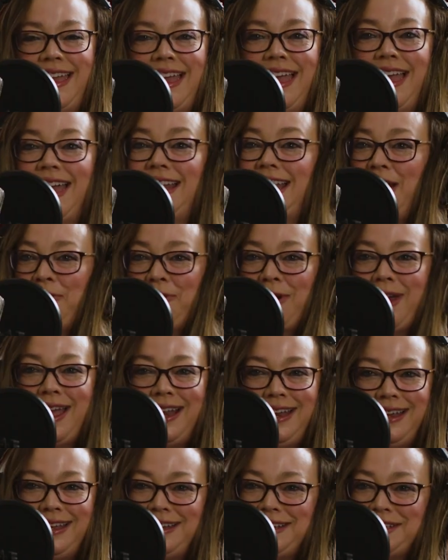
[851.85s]
And now we're
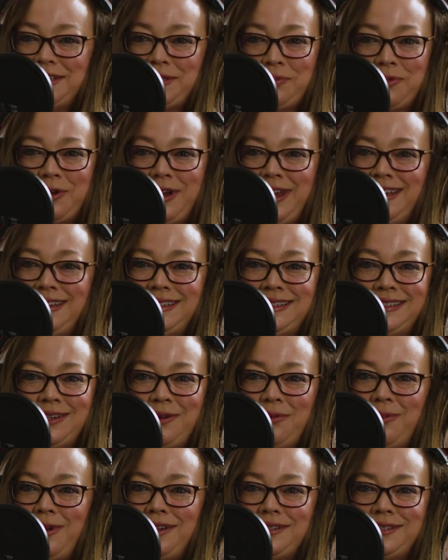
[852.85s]
heading into spring. So
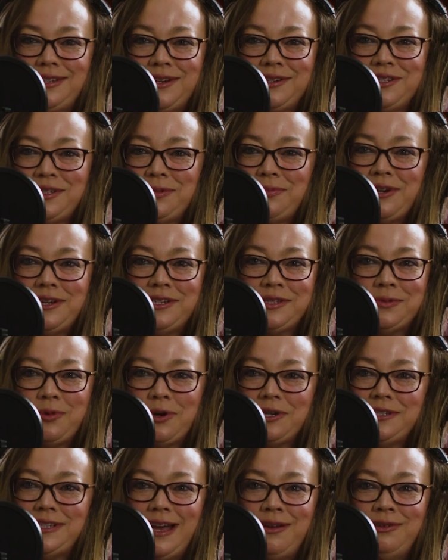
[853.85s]
what does our spring
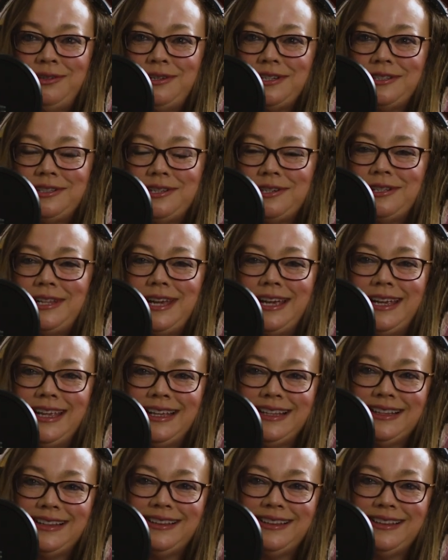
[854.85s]
sports outlook look like?